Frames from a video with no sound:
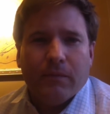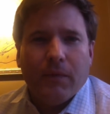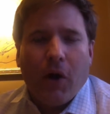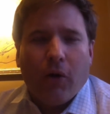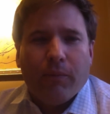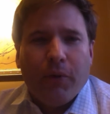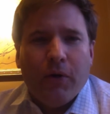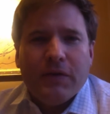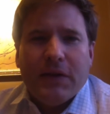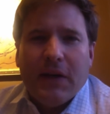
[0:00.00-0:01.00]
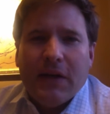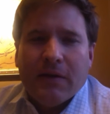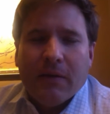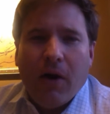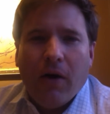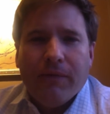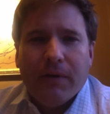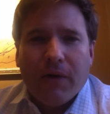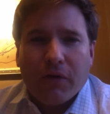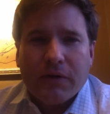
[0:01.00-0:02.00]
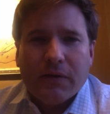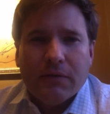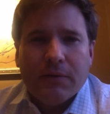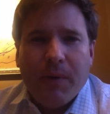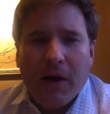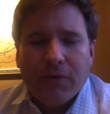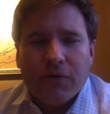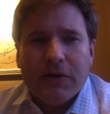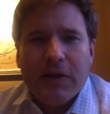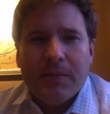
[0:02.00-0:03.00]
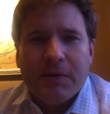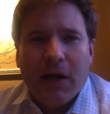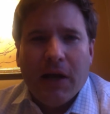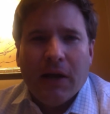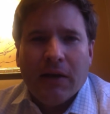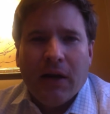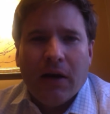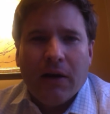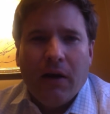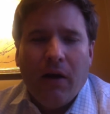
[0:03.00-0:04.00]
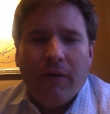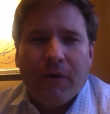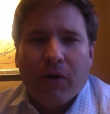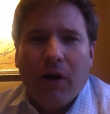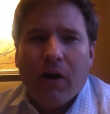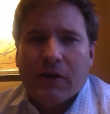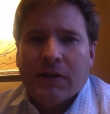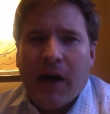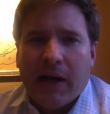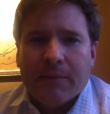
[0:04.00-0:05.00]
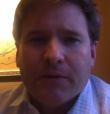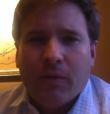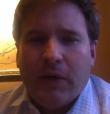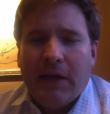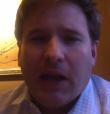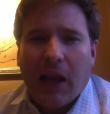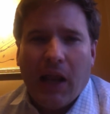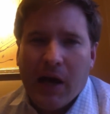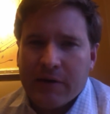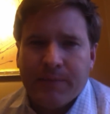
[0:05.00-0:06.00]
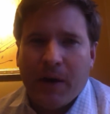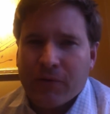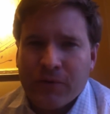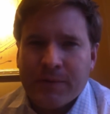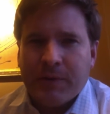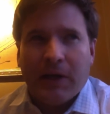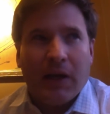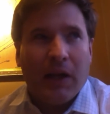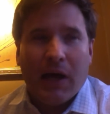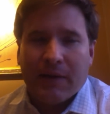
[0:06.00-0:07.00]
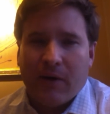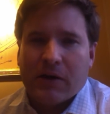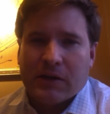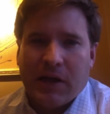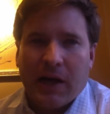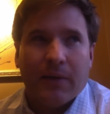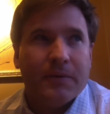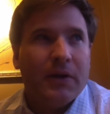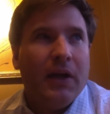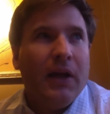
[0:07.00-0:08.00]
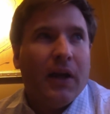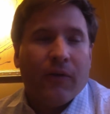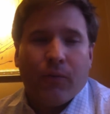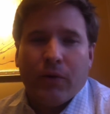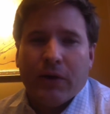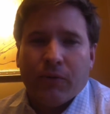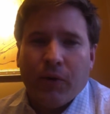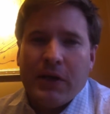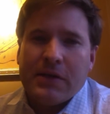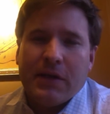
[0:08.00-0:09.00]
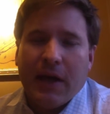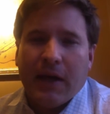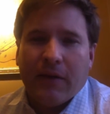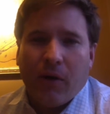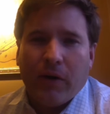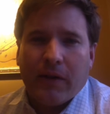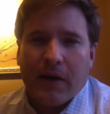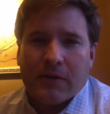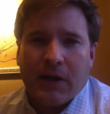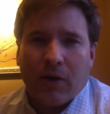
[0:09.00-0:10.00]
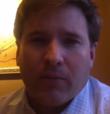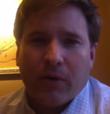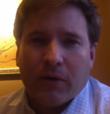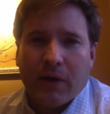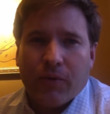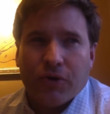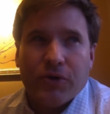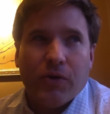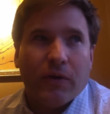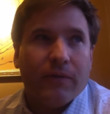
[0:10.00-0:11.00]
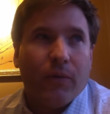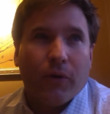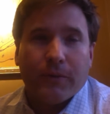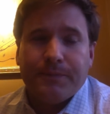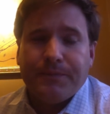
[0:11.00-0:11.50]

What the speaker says: earn proceeds off of our sponsorships and off our auction items. So we need a lot of sponsorships. We need a lot of auction items if we're going to reach that $30,000 mark that we're shooting for.